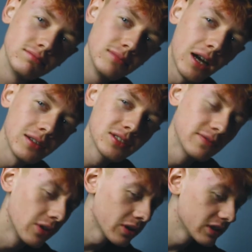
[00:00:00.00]
Now it's a
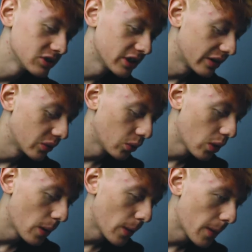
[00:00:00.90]
vlogging channel,
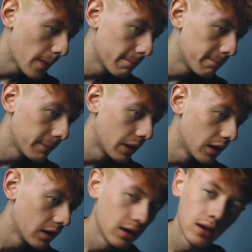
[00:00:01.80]

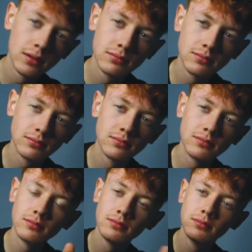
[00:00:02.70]
but
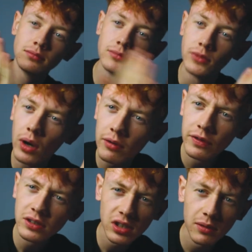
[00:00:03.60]
not
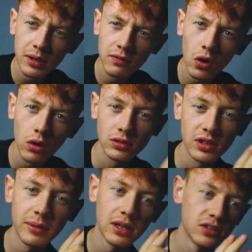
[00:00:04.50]
everything's going to be vlogs.
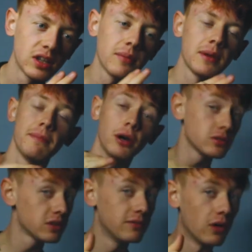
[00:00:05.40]
I mean, it's going to be
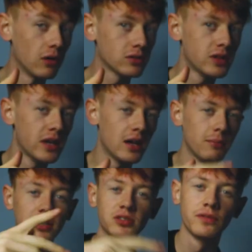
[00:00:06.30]
mostly vlogs,
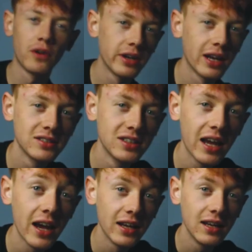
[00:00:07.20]
but as you'll find out
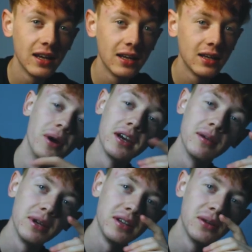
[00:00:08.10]
today, we're going
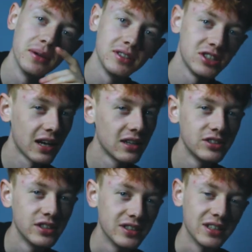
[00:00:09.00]
to be doing
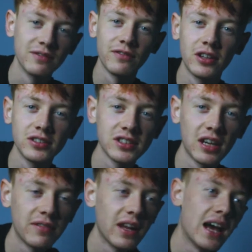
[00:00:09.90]
challenges and fun
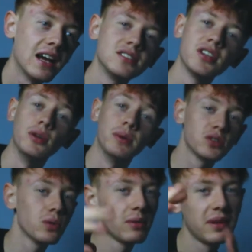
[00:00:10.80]
stuff like that too. But
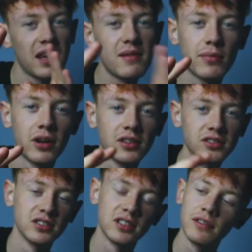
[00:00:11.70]
it's all going to be
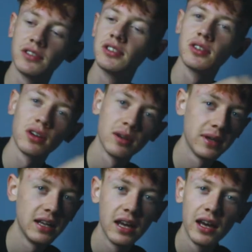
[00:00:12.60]
in-person stuff, so it's not going to
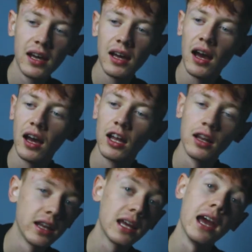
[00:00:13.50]
be
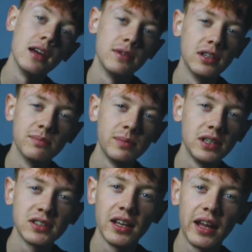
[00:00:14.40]
like the gaming and
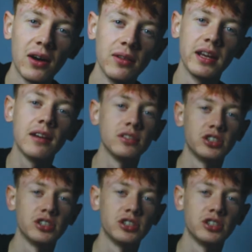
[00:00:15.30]
bits like that on the other